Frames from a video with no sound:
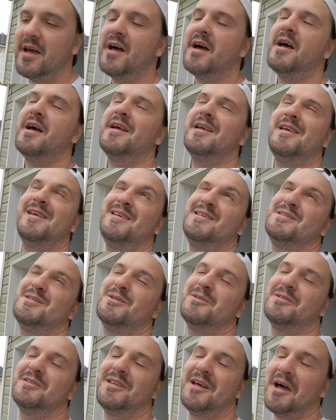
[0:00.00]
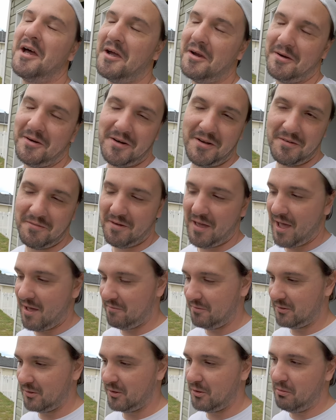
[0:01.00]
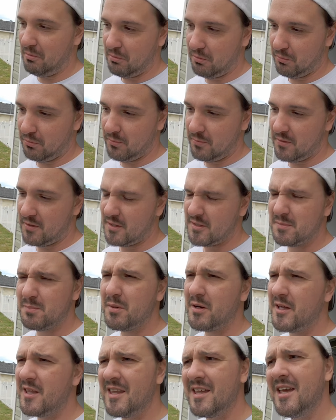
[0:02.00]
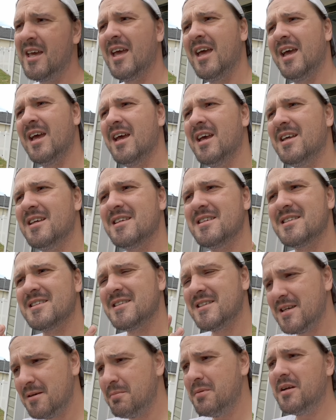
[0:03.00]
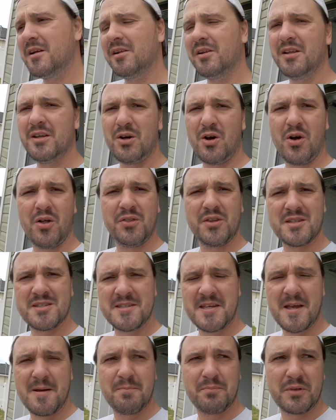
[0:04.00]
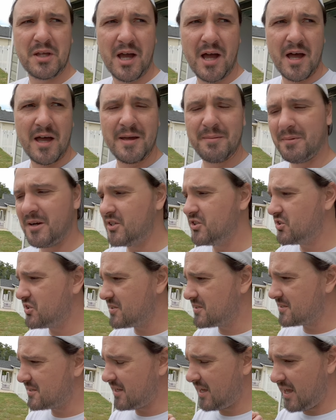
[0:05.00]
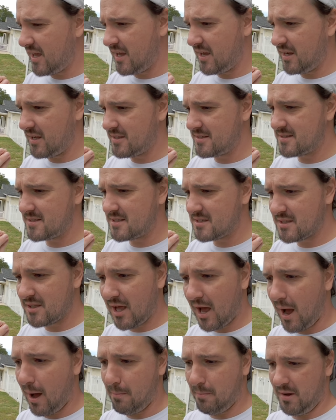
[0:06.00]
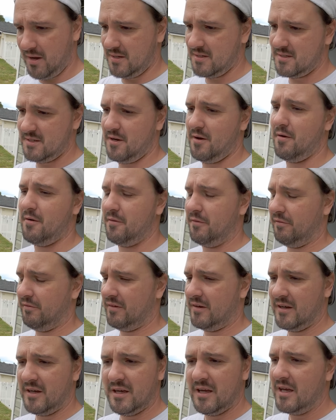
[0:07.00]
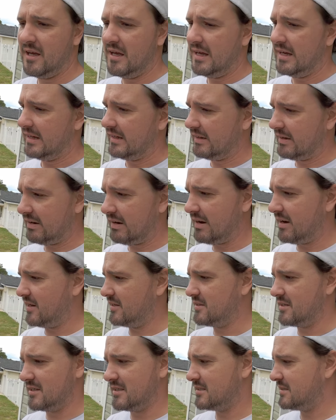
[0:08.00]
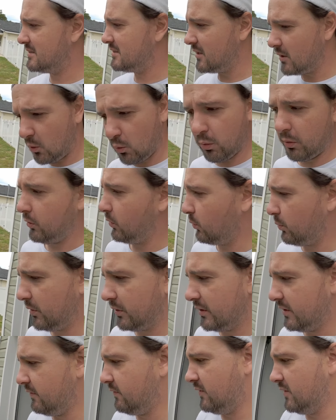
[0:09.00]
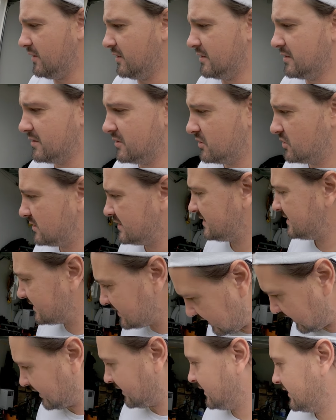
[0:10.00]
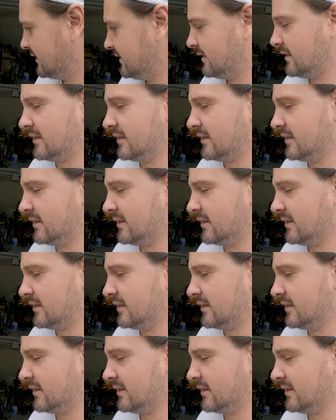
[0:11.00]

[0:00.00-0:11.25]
I get so tired of having to go through this, but seemingly all at the same time, I just can't stop myself. God, it's a sick world we live in. Sick.